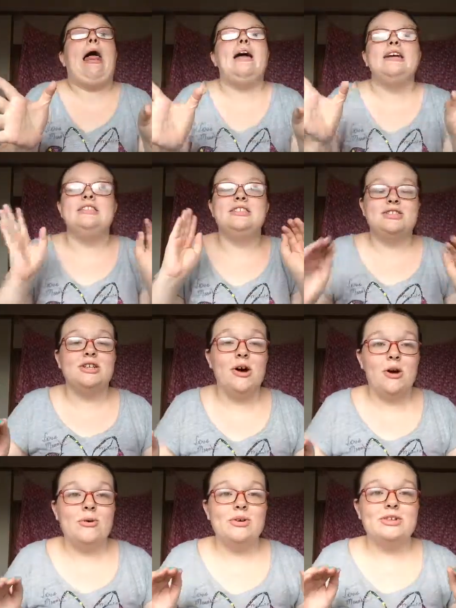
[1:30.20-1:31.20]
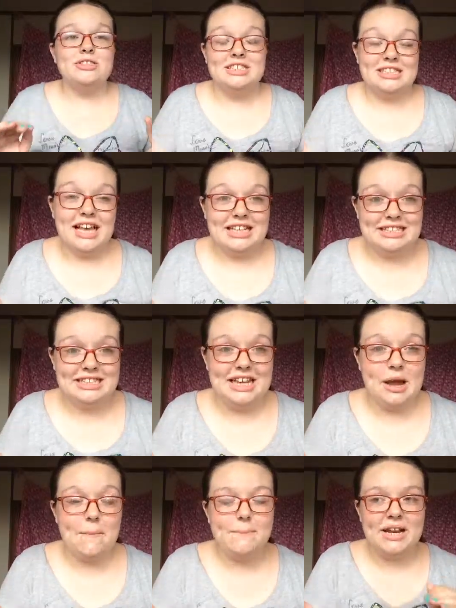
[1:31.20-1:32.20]
It's so
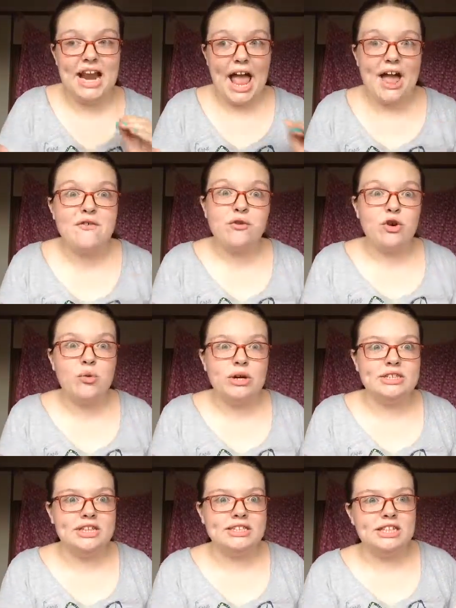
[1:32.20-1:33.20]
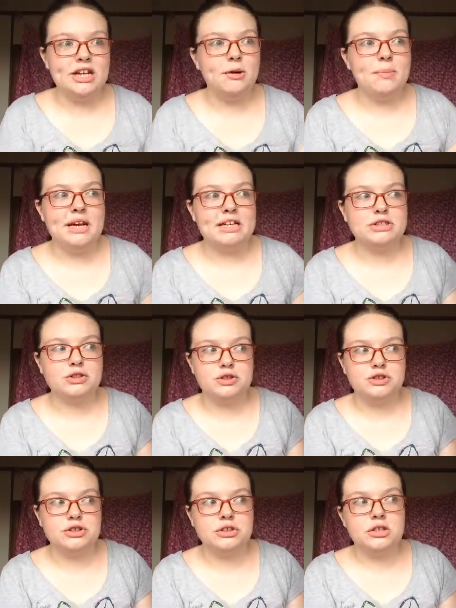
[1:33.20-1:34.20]
disgusting, but everyone does it here because
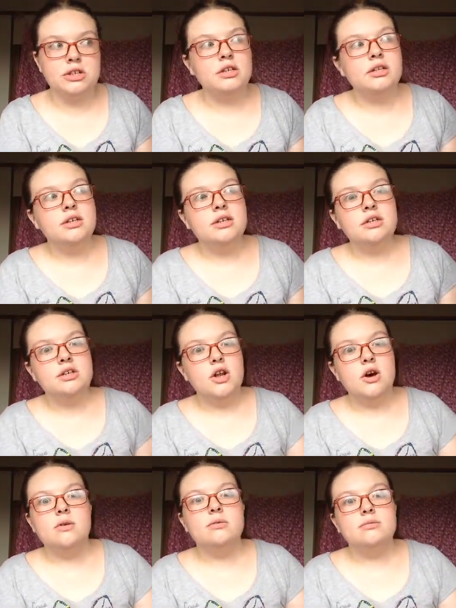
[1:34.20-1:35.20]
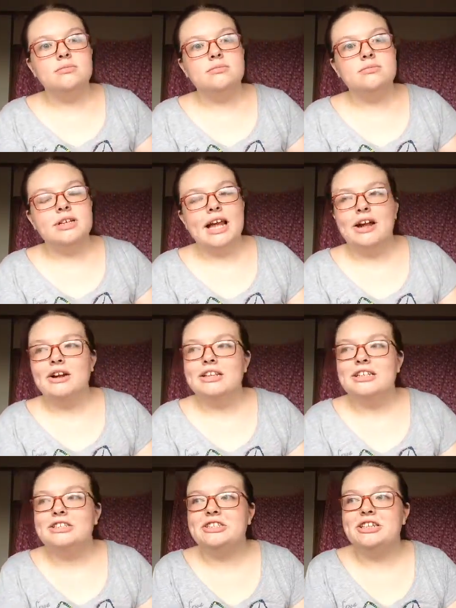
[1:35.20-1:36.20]
there's no air
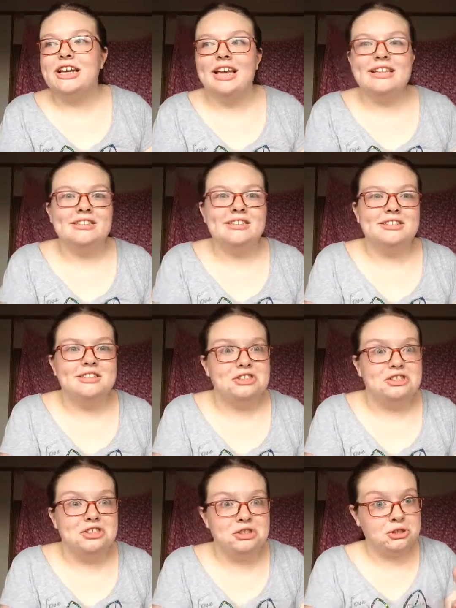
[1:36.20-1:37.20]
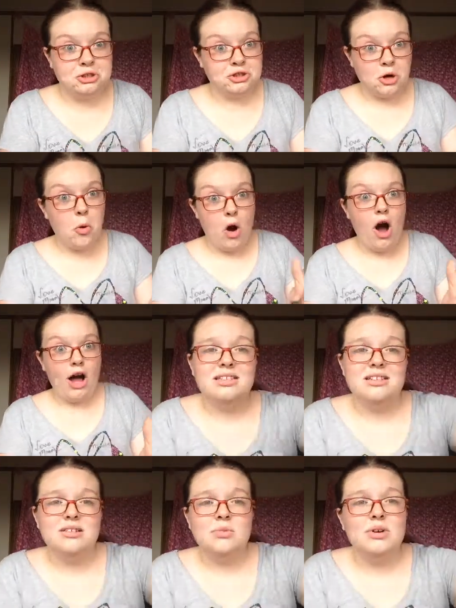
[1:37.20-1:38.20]
conditioning and it's just so hot.
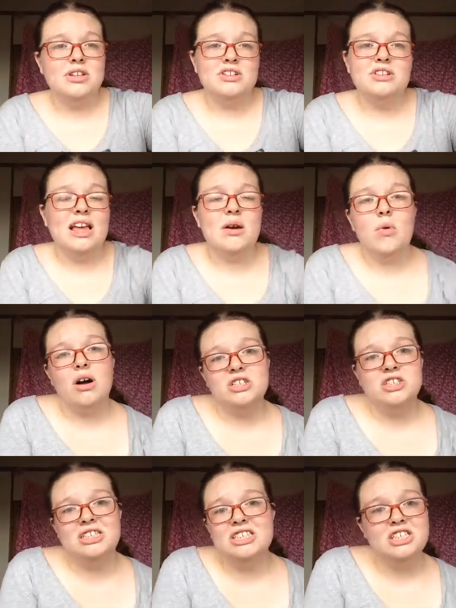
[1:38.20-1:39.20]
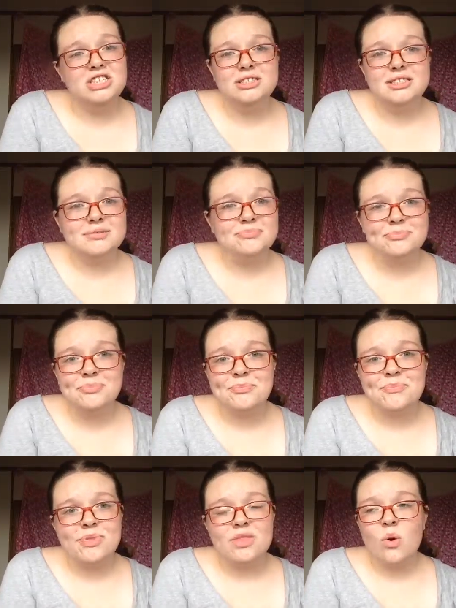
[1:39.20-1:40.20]
When you're like washing dishes,
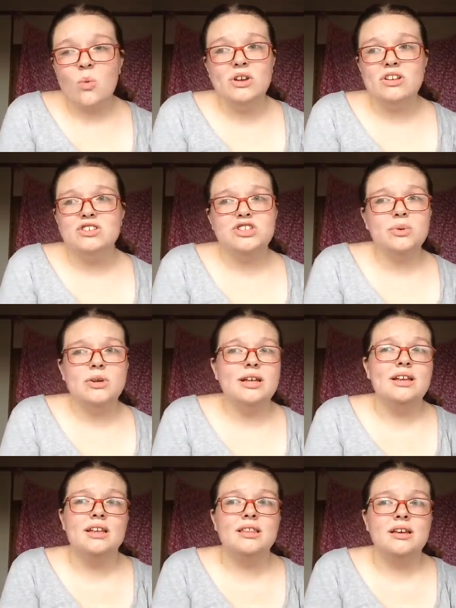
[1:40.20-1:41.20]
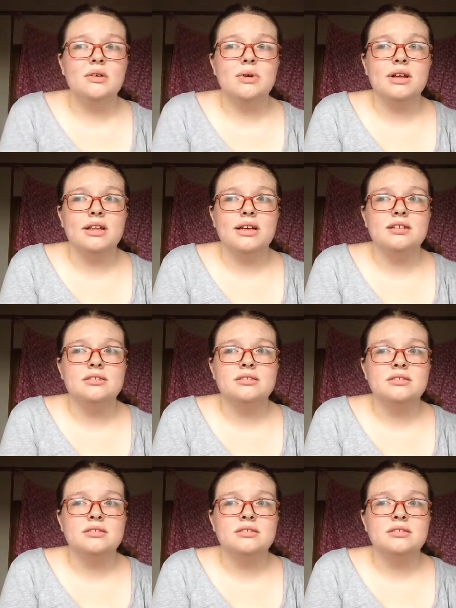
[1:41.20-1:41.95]
when you're doing anything really,